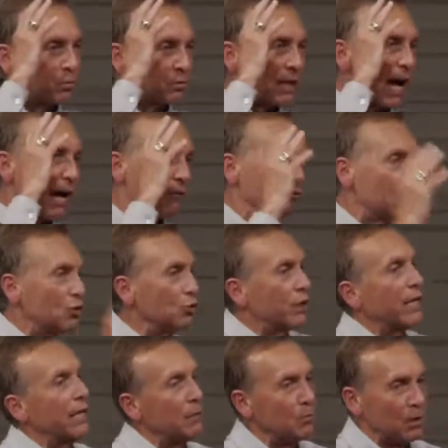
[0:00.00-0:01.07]
people die of
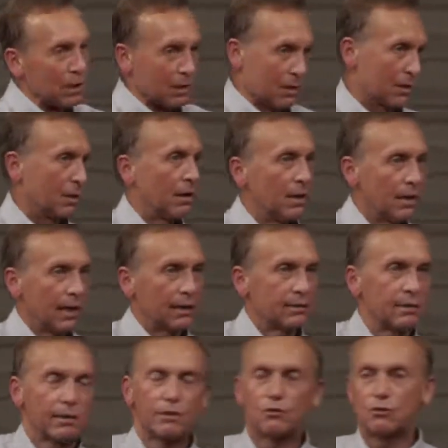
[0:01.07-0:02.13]
leukemia
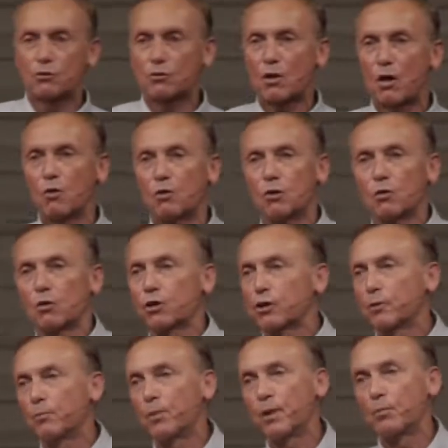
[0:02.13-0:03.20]
at 10 years old who are
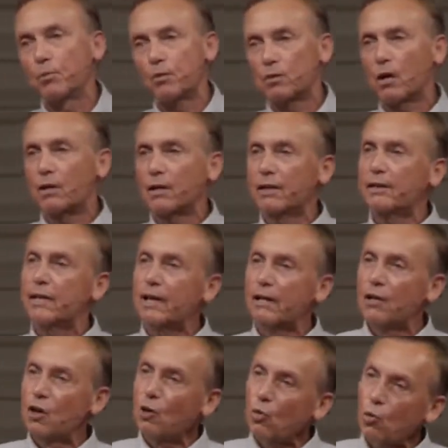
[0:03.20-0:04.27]
good people and all of
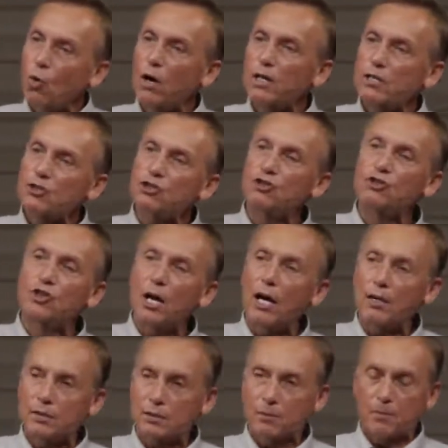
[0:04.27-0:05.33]
that? What is
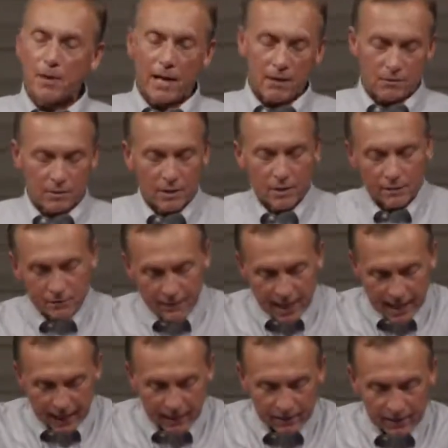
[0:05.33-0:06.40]
just about
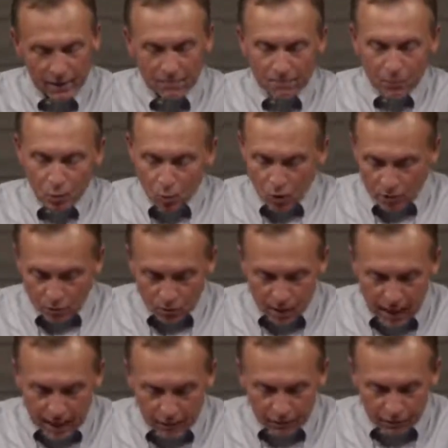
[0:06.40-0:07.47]
that? One
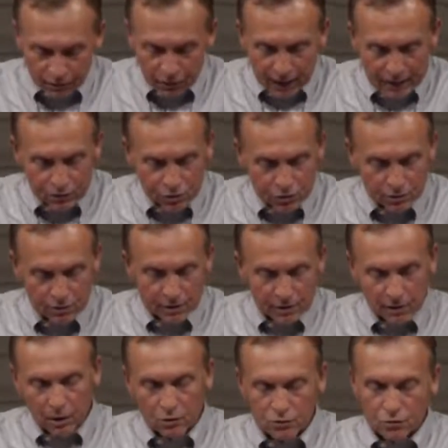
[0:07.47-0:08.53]
writer, Fletcher,
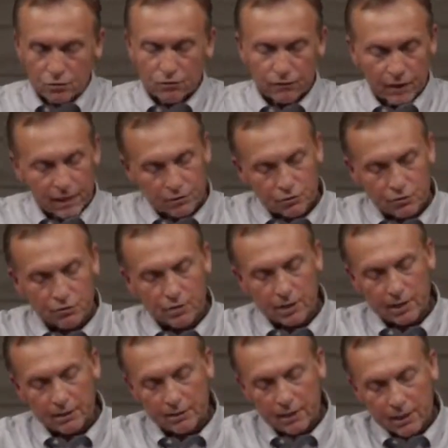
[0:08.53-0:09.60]
theologian Fletcher,
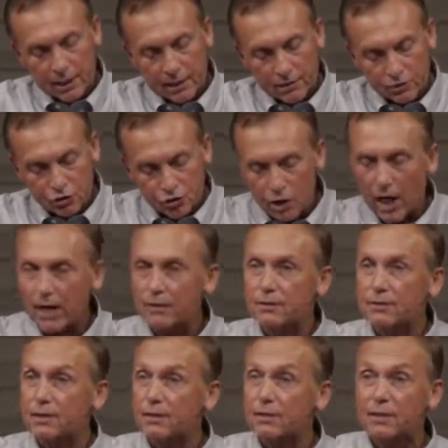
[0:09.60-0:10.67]
said,
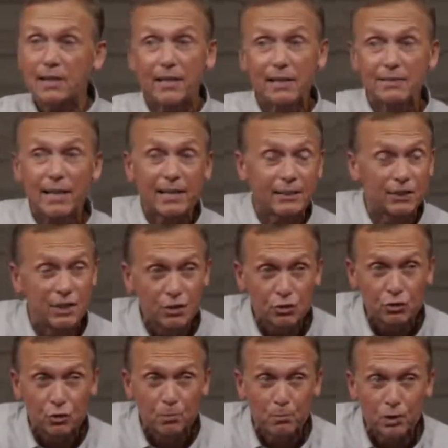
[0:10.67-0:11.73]
justice is a
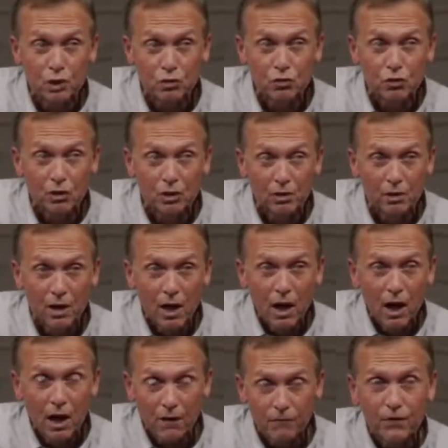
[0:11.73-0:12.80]
distribution
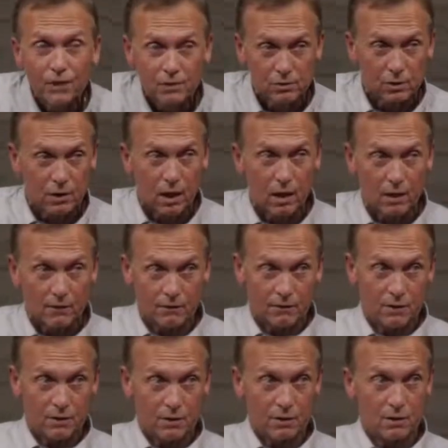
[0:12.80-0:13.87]
of his
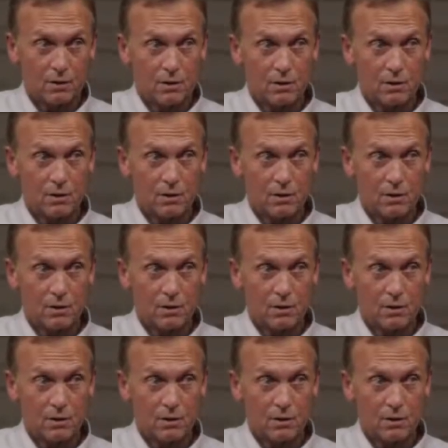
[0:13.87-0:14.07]
love.